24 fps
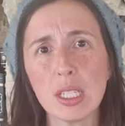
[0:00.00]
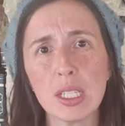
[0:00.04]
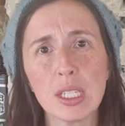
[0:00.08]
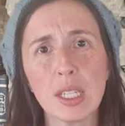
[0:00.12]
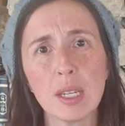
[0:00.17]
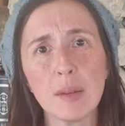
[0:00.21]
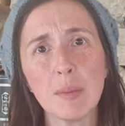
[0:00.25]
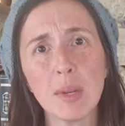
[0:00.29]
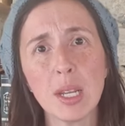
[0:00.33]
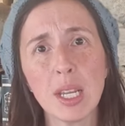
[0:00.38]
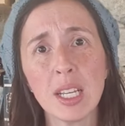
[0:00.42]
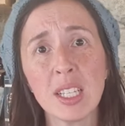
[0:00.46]
And
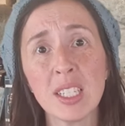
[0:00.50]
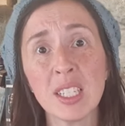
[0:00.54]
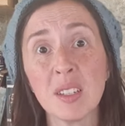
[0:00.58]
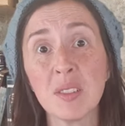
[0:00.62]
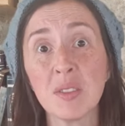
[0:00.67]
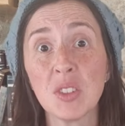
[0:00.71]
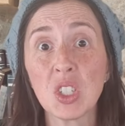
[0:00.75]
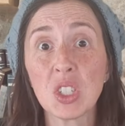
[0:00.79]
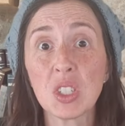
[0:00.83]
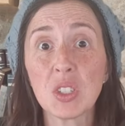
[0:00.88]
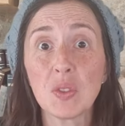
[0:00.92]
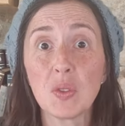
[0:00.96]
some days
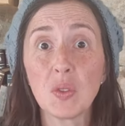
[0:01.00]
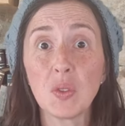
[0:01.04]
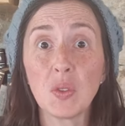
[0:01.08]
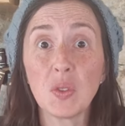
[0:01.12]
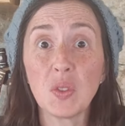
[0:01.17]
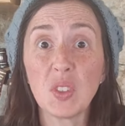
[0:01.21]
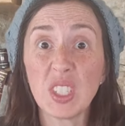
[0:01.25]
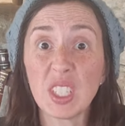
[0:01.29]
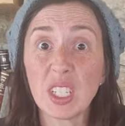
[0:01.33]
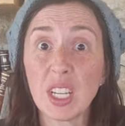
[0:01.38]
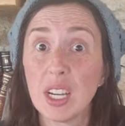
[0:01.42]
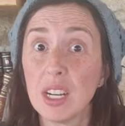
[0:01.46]
I just
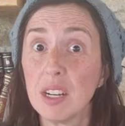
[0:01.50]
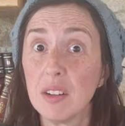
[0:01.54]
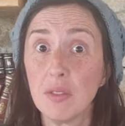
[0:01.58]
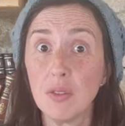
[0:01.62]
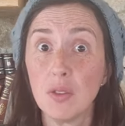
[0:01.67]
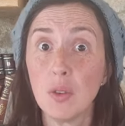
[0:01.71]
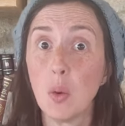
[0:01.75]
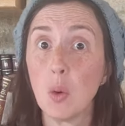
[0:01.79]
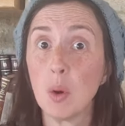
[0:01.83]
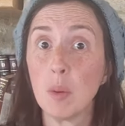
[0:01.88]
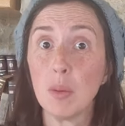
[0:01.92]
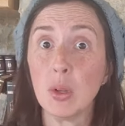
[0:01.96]
feel kind of
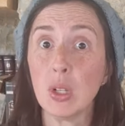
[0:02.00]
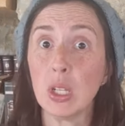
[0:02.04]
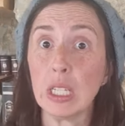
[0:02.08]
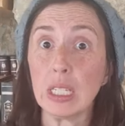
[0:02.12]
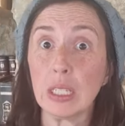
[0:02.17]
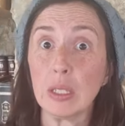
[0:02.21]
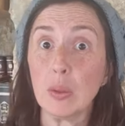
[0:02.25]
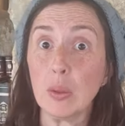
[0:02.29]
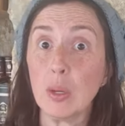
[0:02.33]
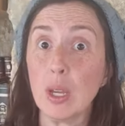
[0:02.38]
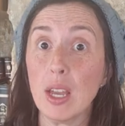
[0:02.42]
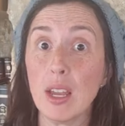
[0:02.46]
normal,
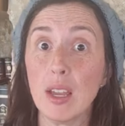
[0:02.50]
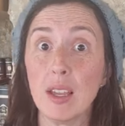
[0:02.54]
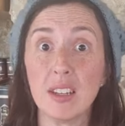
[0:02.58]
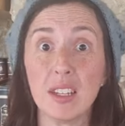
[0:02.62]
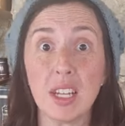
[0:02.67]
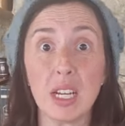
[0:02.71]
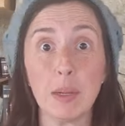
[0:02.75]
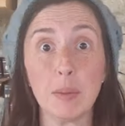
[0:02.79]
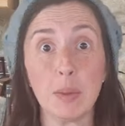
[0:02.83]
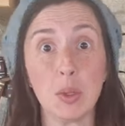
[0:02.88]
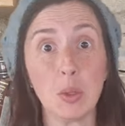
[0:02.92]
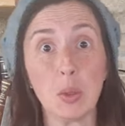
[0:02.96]
like, okay,
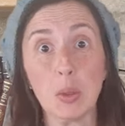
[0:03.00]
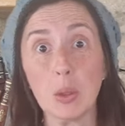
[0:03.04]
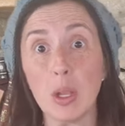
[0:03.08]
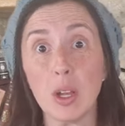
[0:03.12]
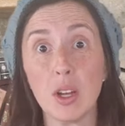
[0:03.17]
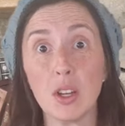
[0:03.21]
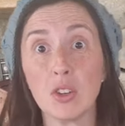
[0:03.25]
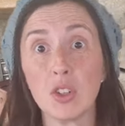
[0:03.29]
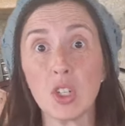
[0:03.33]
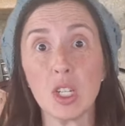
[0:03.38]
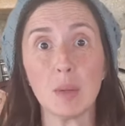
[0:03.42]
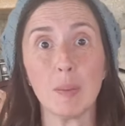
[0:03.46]
time to do
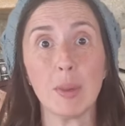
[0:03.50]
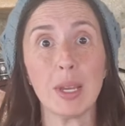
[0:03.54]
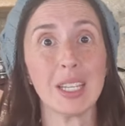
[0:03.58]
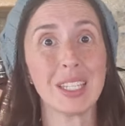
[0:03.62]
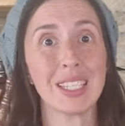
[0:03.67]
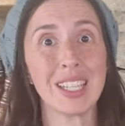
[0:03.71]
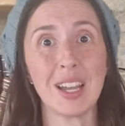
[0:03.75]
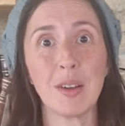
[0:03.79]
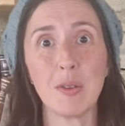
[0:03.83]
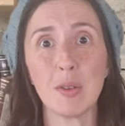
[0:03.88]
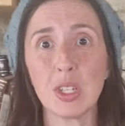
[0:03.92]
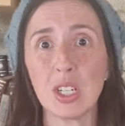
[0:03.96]
laundry and
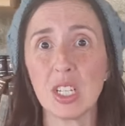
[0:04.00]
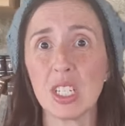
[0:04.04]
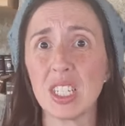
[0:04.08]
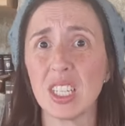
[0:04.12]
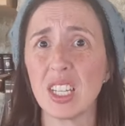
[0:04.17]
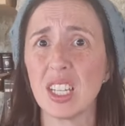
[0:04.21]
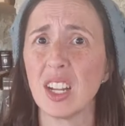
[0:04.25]
make sandwiches.